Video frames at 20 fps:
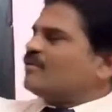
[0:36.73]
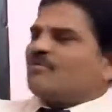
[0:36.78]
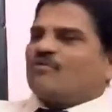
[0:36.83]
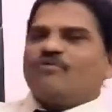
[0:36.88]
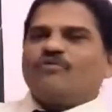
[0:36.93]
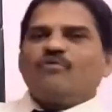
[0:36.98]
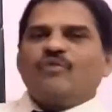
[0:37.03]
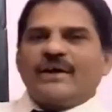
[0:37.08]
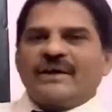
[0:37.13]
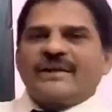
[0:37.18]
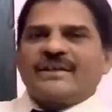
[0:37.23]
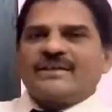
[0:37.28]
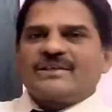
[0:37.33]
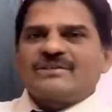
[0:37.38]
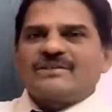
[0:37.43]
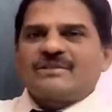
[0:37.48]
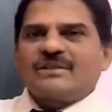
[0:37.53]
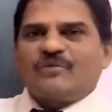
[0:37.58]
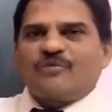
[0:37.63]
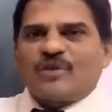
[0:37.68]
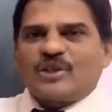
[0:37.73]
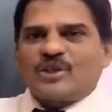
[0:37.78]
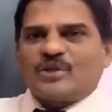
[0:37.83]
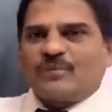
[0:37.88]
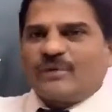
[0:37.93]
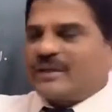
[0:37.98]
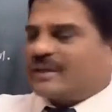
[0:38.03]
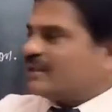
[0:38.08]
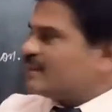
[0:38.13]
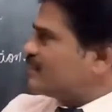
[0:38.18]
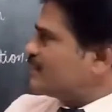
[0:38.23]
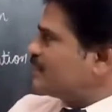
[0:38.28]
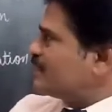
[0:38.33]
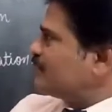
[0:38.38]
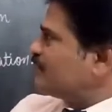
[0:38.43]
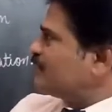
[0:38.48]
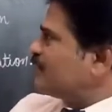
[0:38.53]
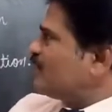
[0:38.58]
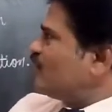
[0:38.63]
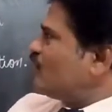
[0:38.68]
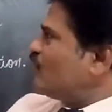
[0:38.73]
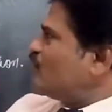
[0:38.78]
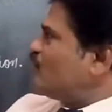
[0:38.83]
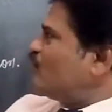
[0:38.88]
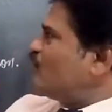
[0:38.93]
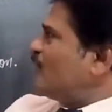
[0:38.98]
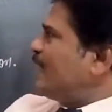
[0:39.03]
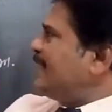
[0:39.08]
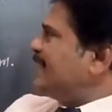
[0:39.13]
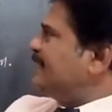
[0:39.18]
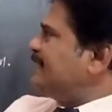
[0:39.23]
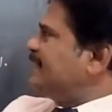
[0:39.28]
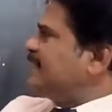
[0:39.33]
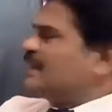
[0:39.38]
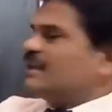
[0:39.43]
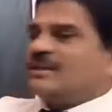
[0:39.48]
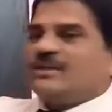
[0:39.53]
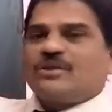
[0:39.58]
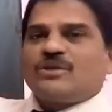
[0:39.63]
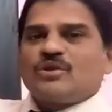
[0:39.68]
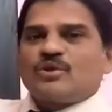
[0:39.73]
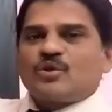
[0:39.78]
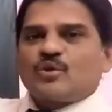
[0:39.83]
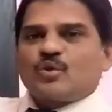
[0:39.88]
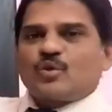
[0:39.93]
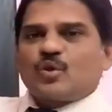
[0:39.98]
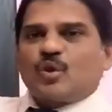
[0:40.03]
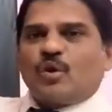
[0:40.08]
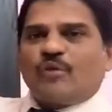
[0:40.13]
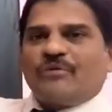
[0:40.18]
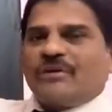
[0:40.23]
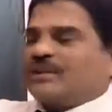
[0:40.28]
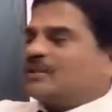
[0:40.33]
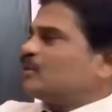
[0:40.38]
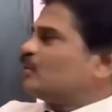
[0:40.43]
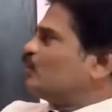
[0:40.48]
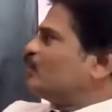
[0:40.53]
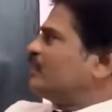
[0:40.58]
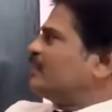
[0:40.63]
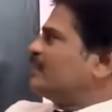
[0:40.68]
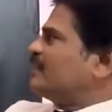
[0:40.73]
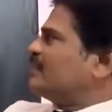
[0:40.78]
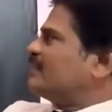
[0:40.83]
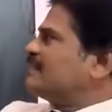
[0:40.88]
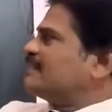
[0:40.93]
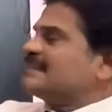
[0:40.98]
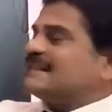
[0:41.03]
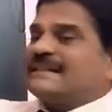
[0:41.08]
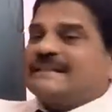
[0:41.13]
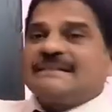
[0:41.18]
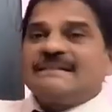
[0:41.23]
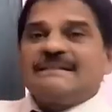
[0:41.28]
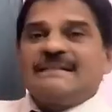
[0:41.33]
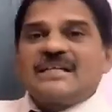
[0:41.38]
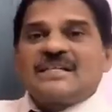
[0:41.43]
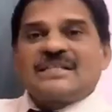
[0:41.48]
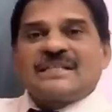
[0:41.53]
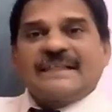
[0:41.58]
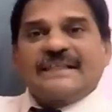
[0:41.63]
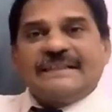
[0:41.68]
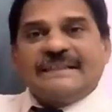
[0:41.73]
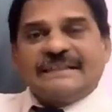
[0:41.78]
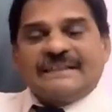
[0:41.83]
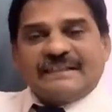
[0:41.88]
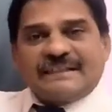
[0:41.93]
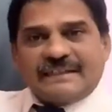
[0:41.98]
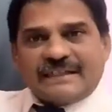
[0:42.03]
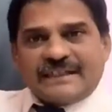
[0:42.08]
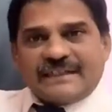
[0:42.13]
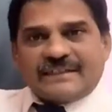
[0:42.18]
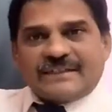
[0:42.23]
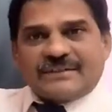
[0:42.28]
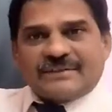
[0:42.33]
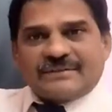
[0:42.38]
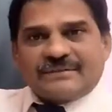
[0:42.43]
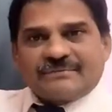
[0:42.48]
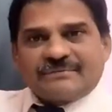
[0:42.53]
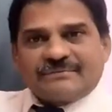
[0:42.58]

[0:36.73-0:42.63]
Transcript: The first one is, why did Soviet Union disintegrate?